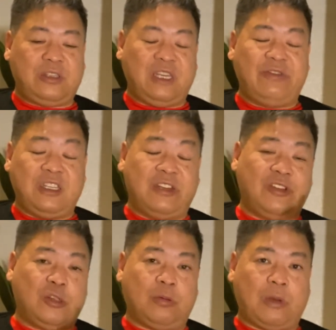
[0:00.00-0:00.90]
evenly
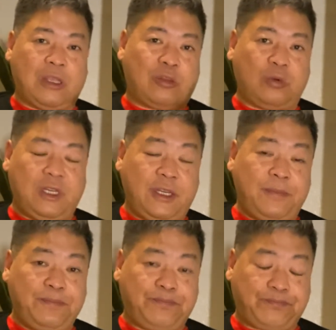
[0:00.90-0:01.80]
divisible by 3.